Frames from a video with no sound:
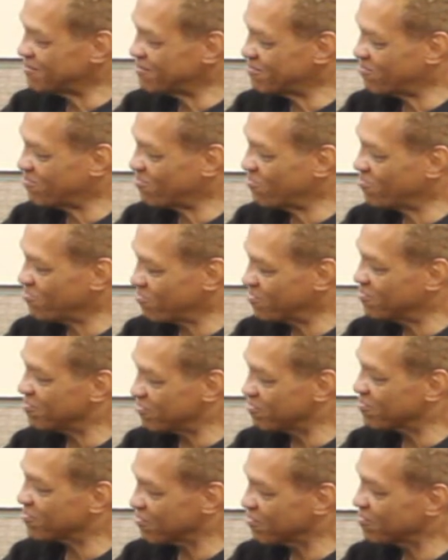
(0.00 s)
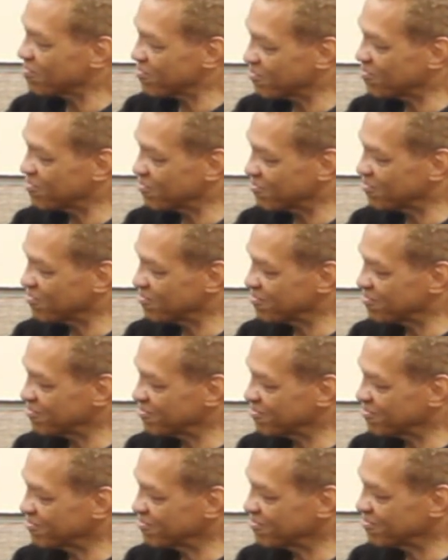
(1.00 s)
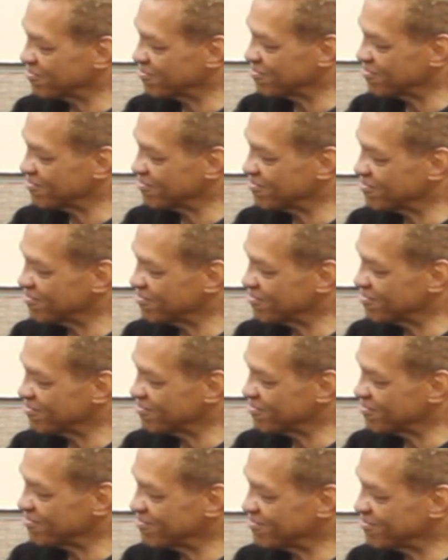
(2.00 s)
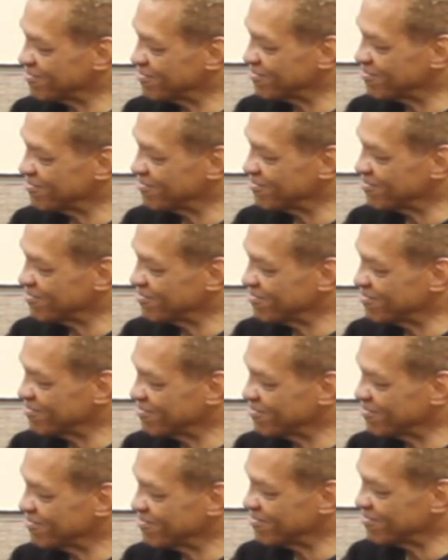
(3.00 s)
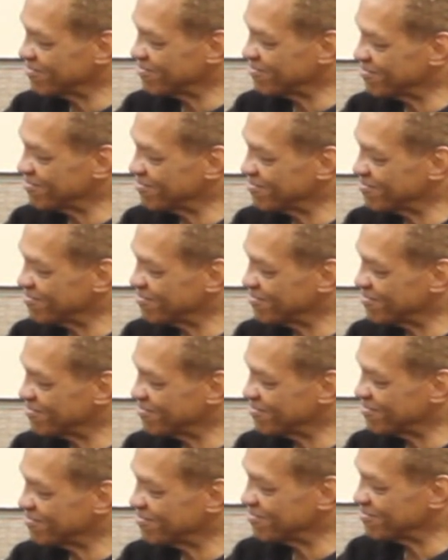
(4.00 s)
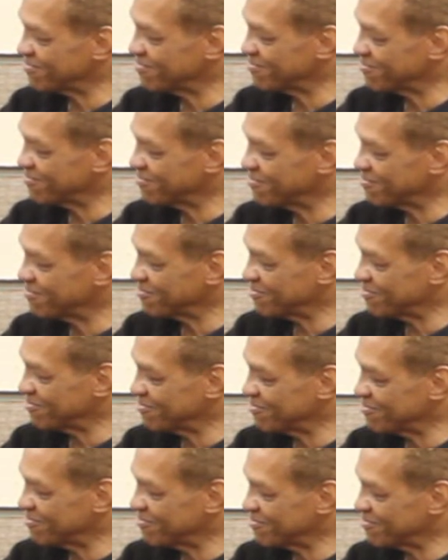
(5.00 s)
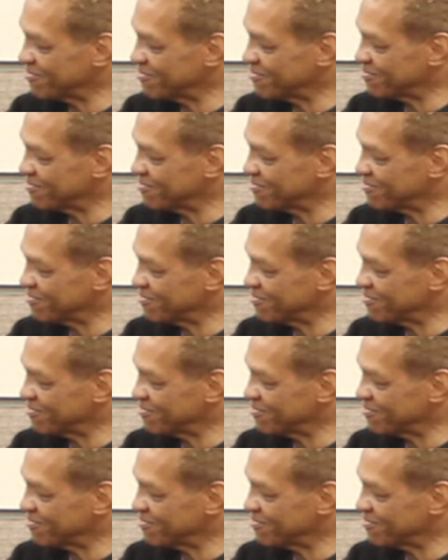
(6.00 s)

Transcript: This person isn't speaking.